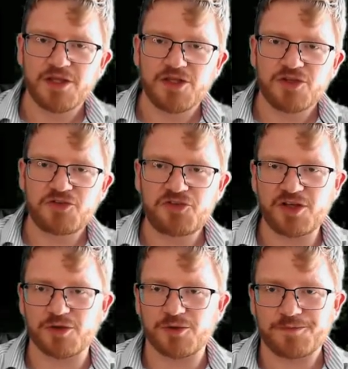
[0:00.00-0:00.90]

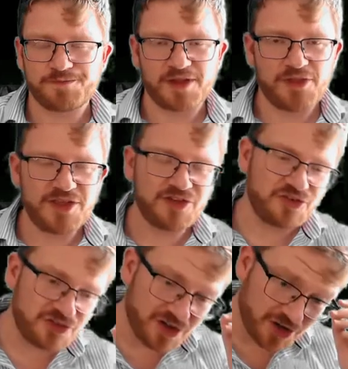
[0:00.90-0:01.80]
So, this
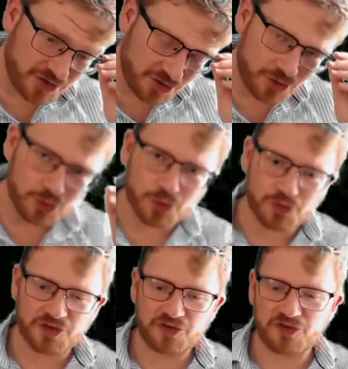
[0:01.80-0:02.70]
starts to
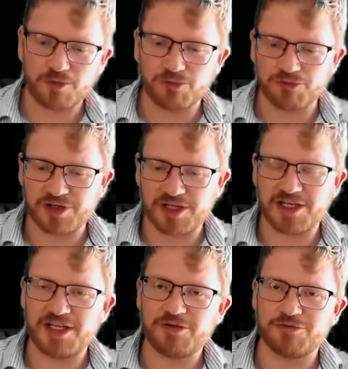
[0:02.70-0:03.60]
cause us some
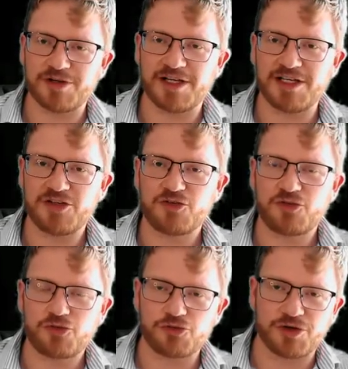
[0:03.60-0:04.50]
really, really
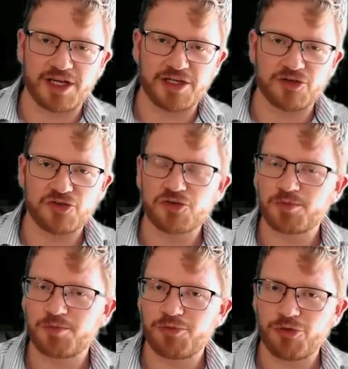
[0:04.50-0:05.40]
strange
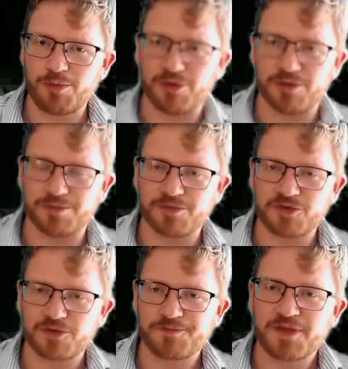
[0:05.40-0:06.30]

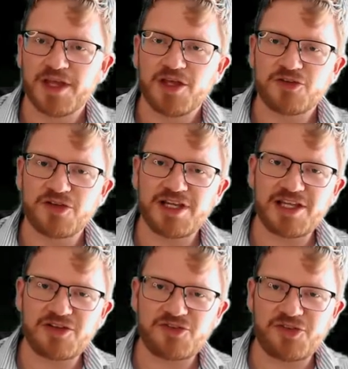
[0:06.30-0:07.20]
problems. So
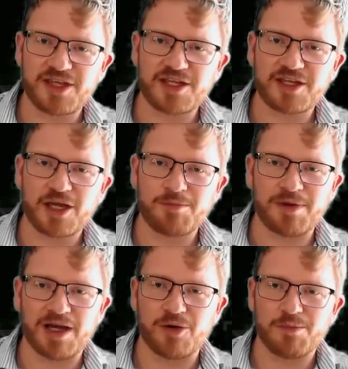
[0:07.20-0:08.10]
let's think
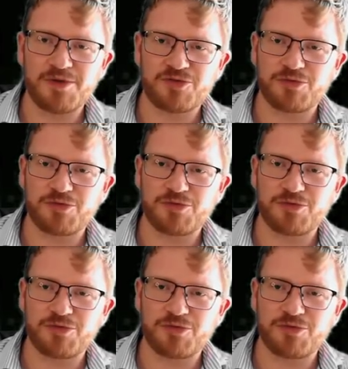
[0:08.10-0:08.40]
about Mr.